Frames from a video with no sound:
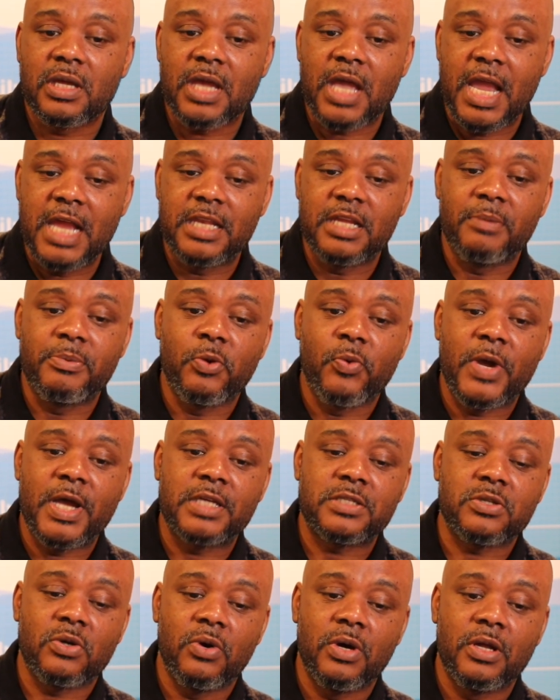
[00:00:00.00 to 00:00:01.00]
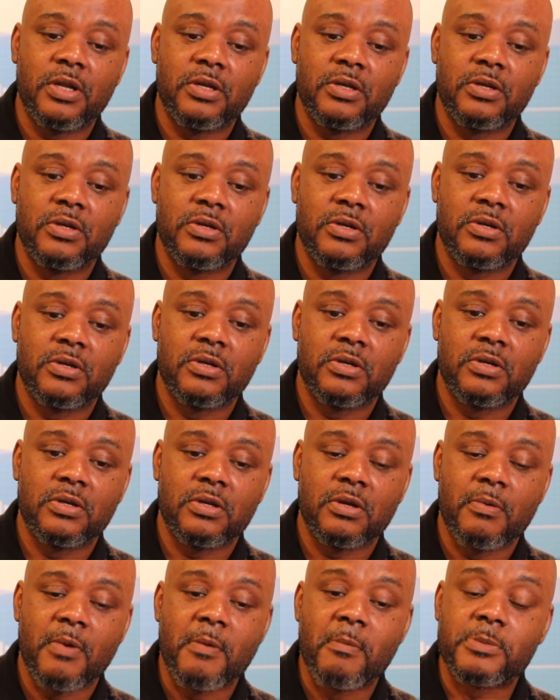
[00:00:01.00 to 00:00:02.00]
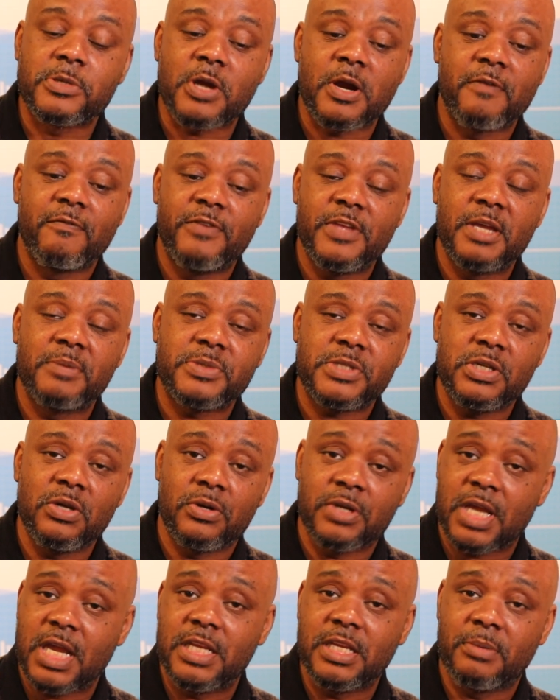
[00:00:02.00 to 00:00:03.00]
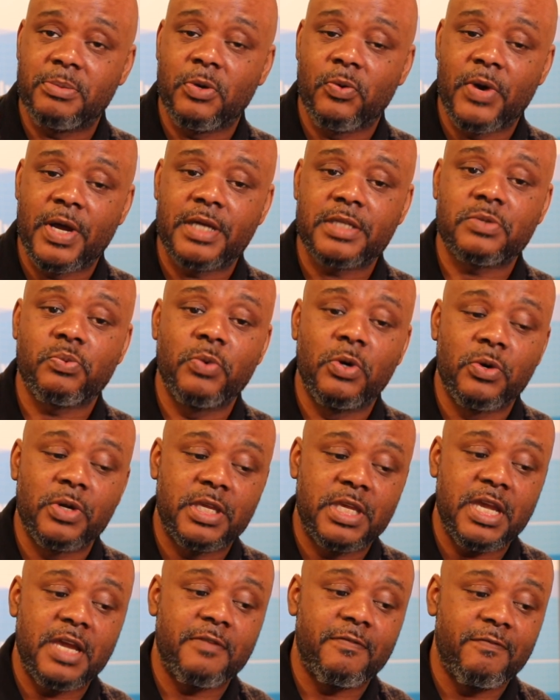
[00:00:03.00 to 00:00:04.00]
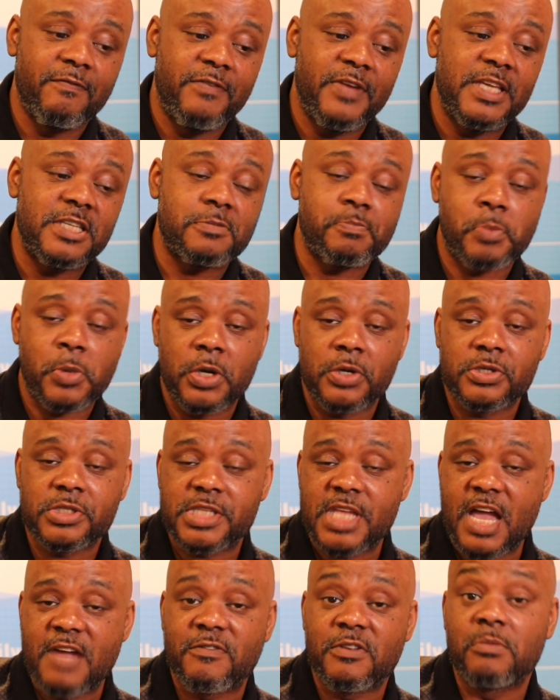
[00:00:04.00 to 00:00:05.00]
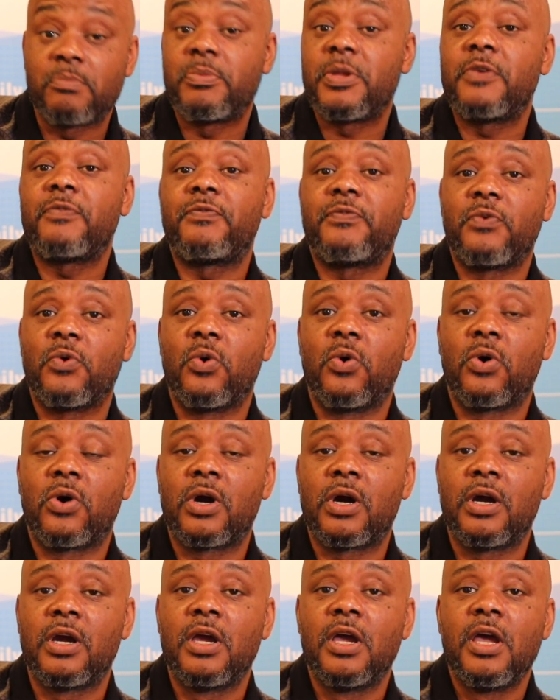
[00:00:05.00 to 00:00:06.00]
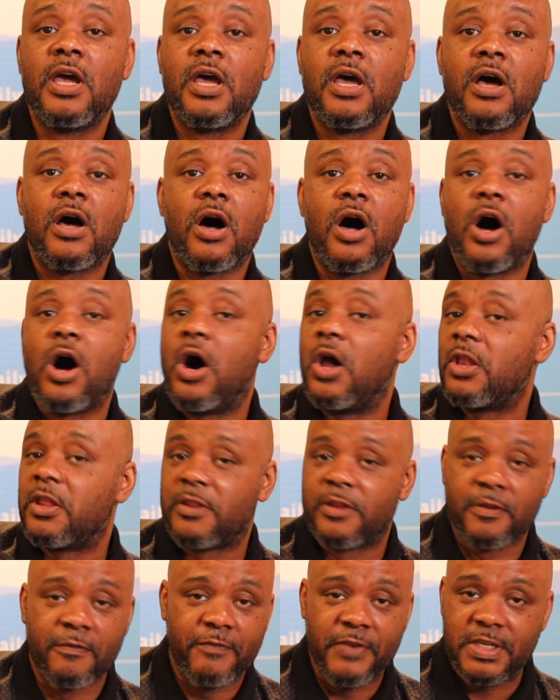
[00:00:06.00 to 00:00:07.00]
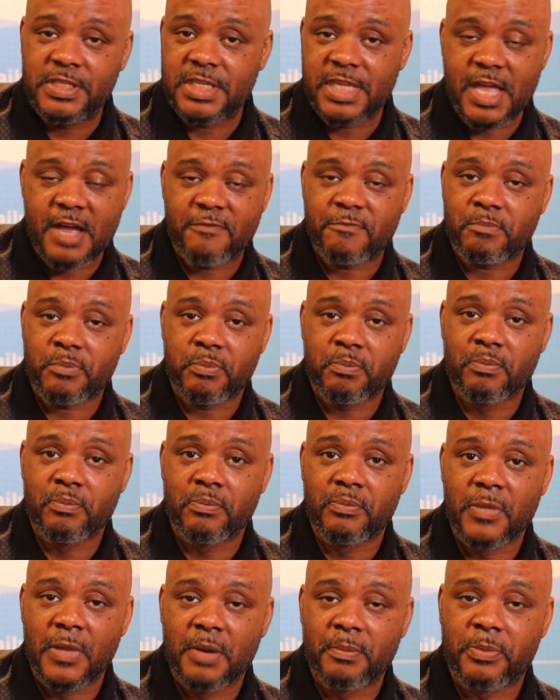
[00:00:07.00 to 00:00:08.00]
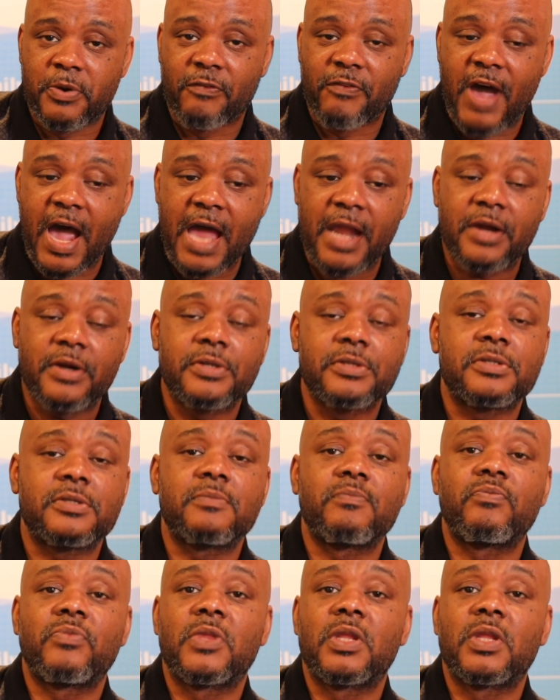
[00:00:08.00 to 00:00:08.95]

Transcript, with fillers: AWS on, I'm sorry, VMC on AWS will get vSphere 7 before all of the VCF providers